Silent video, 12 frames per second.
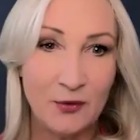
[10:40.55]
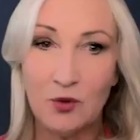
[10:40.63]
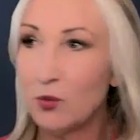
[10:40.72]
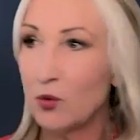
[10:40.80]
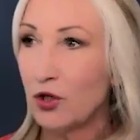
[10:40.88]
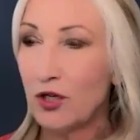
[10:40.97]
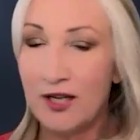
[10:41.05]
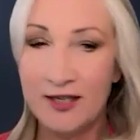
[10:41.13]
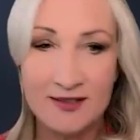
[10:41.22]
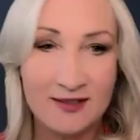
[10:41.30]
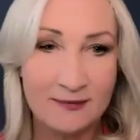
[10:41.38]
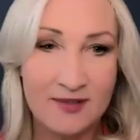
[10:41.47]
we're
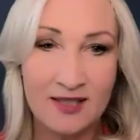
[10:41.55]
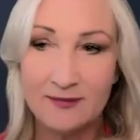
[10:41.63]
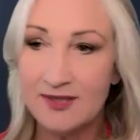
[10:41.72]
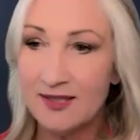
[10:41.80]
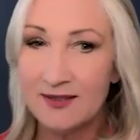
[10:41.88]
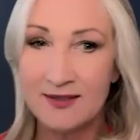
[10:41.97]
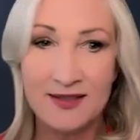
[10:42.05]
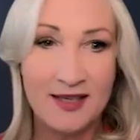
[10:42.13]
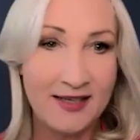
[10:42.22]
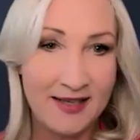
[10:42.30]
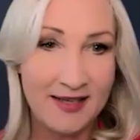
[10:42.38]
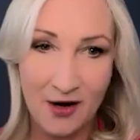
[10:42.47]
working sometimes 60,
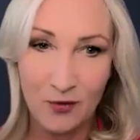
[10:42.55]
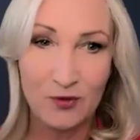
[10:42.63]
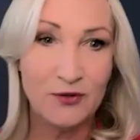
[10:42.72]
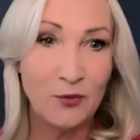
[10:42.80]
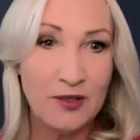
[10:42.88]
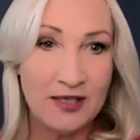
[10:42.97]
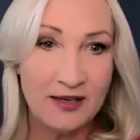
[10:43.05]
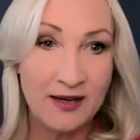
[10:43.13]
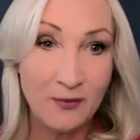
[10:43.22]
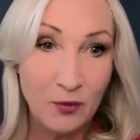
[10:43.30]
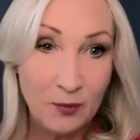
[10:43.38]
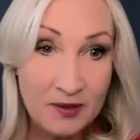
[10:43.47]
80 hours a week
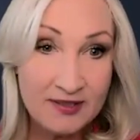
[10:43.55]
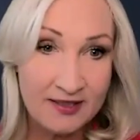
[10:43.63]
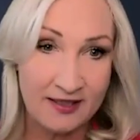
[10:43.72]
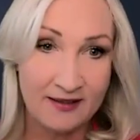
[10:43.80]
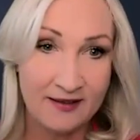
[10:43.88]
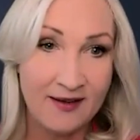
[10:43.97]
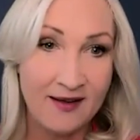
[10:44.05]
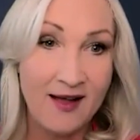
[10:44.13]
and we're busy